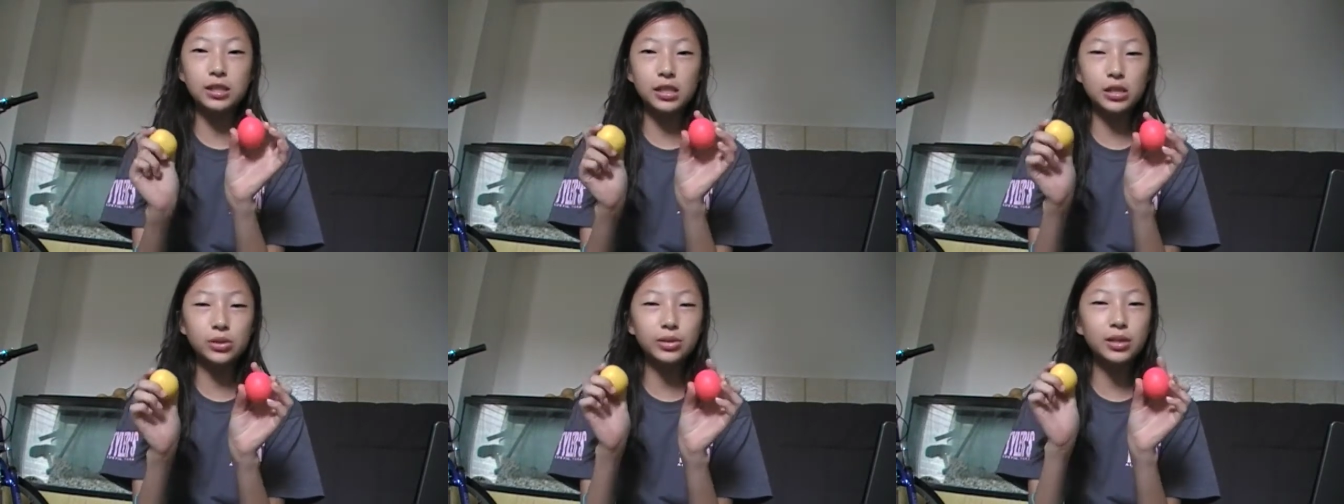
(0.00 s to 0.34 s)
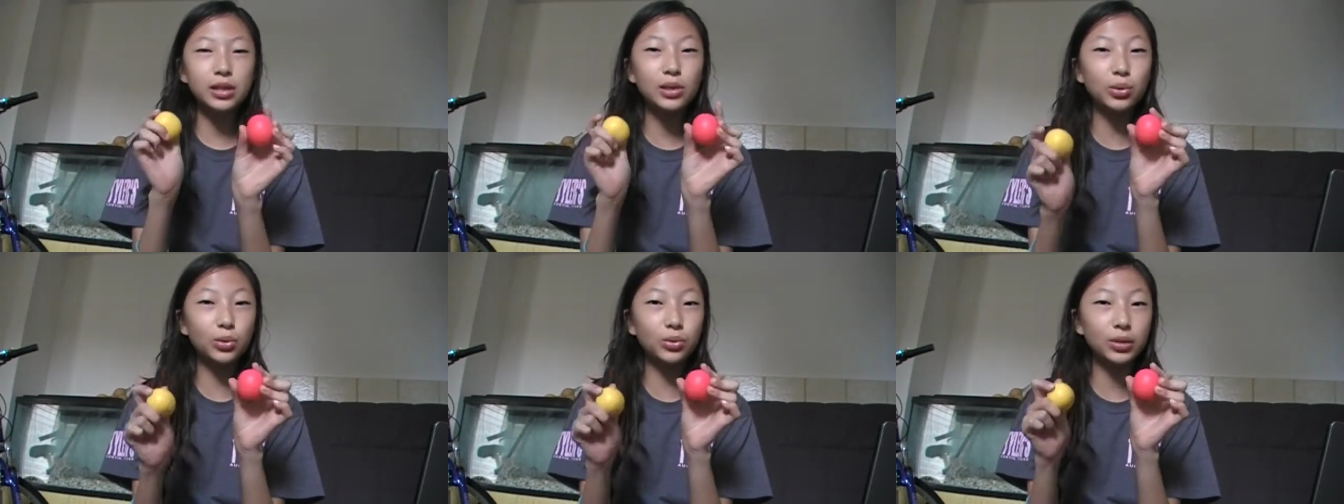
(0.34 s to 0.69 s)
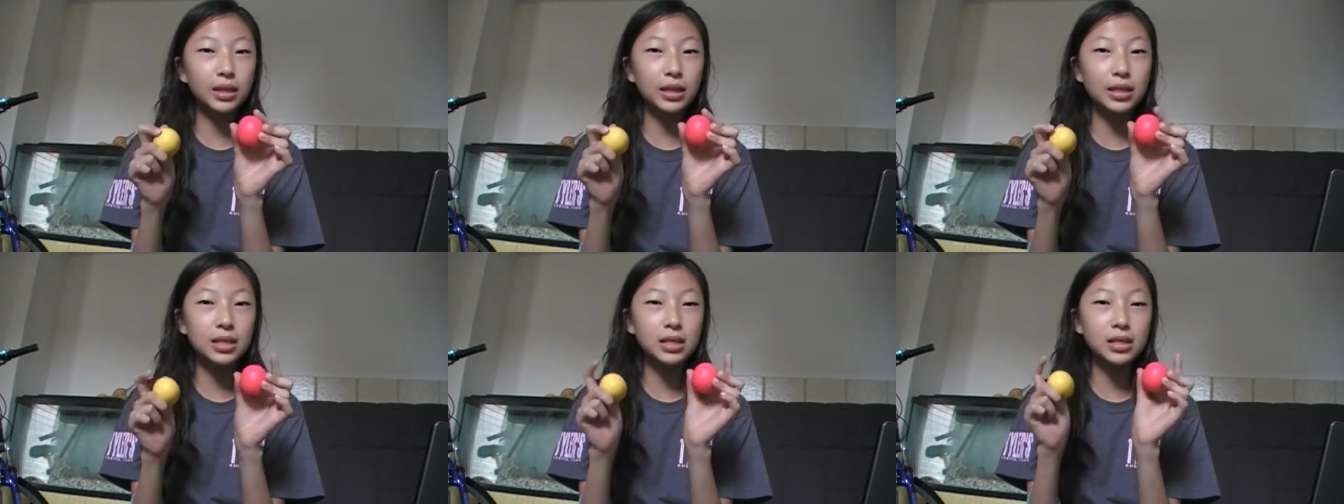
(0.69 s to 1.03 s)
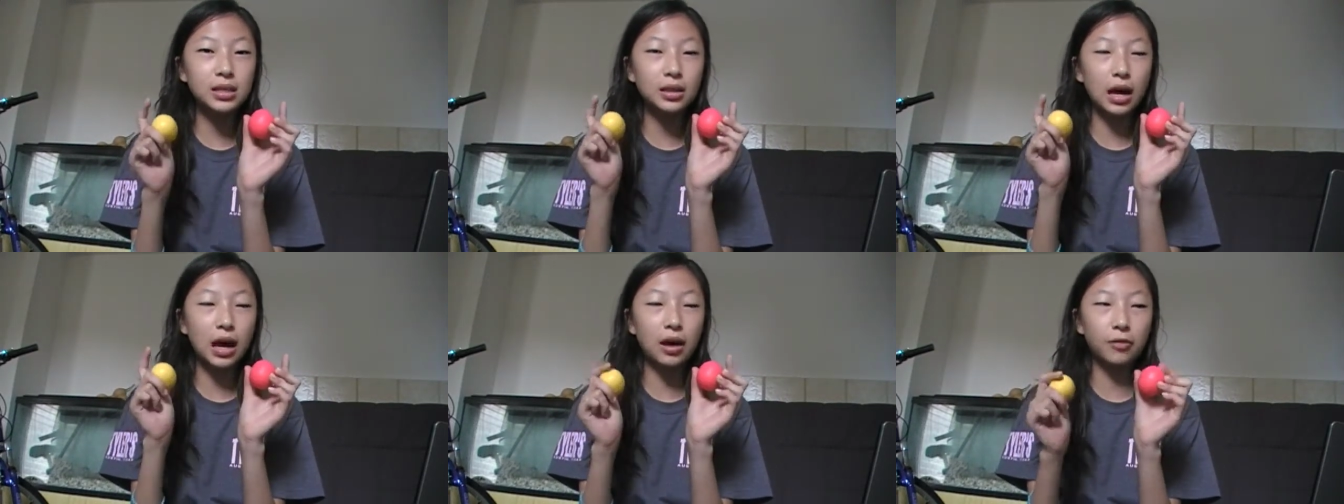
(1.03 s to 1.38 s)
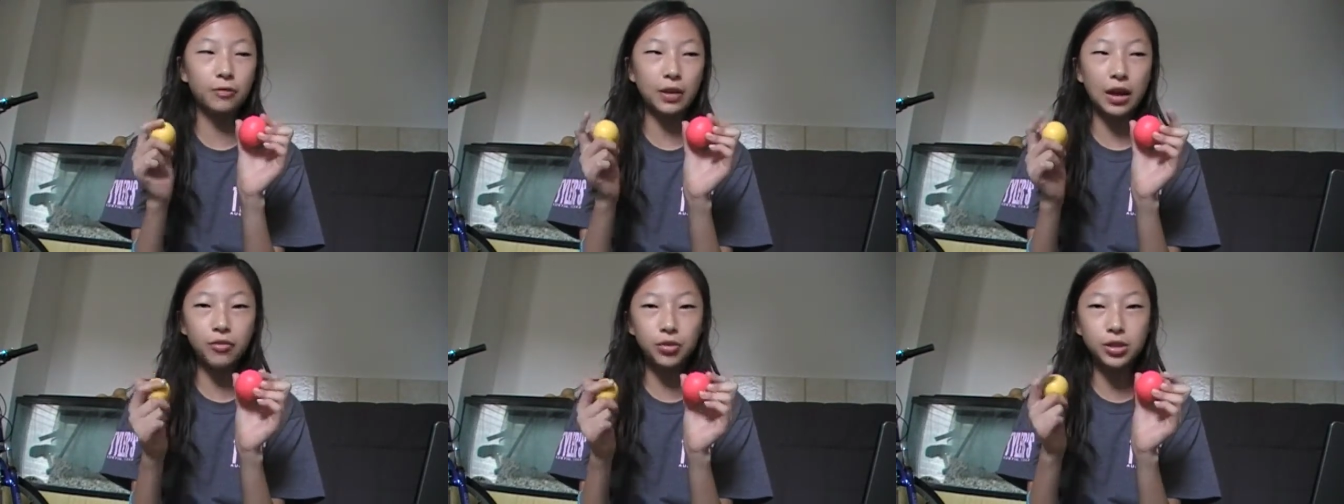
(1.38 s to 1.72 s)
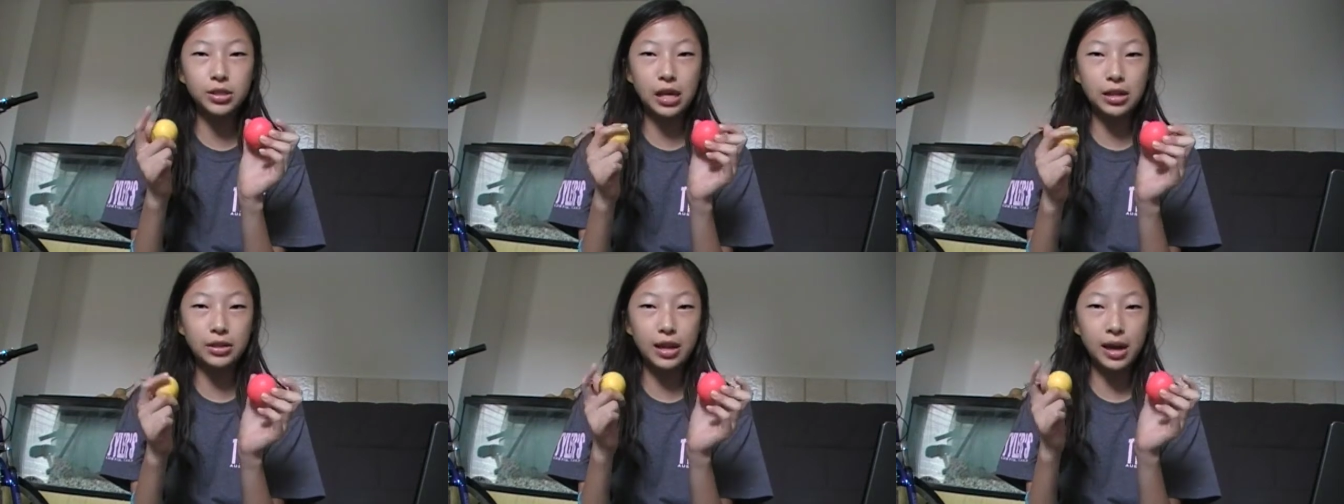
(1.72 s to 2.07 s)
These are the only uh, flavors
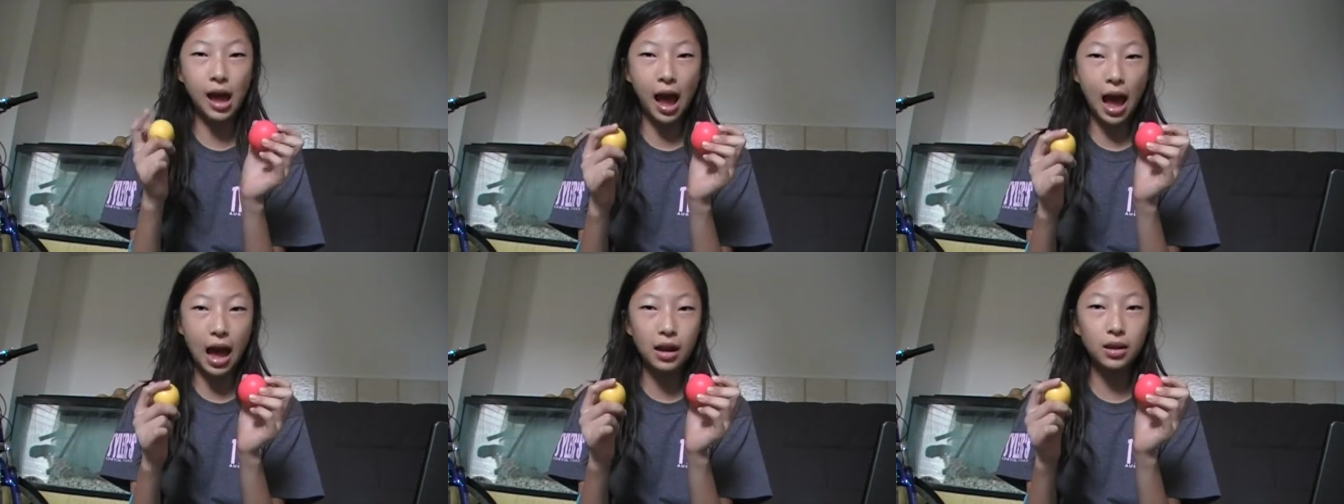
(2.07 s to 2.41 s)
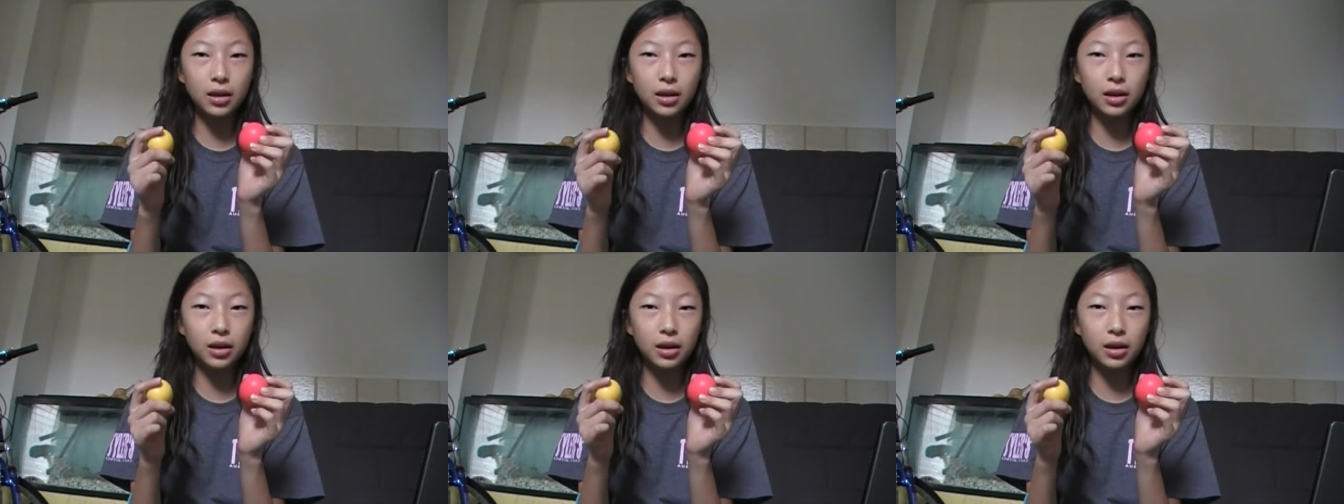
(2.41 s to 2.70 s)
that they had